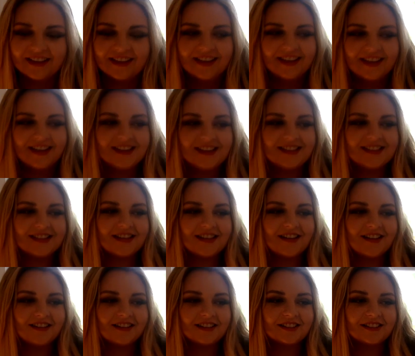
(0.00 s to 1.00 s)
his
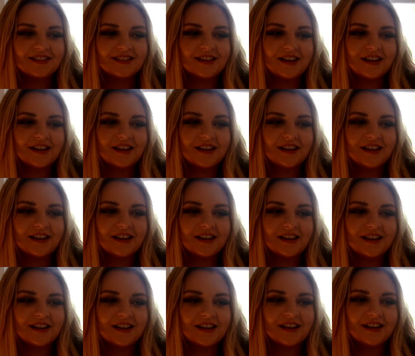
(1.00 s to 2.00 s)
songs
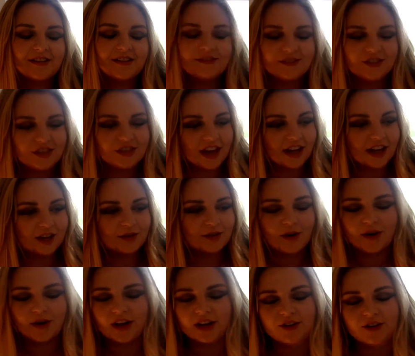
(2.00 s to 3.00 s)
are yeah, I've I
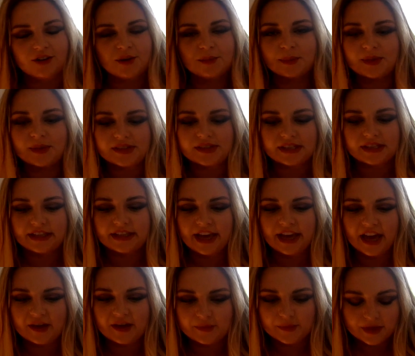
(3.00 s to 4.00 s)
grew I grew up listening to
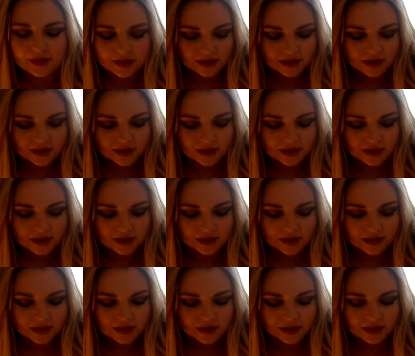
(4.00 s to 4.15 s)
him.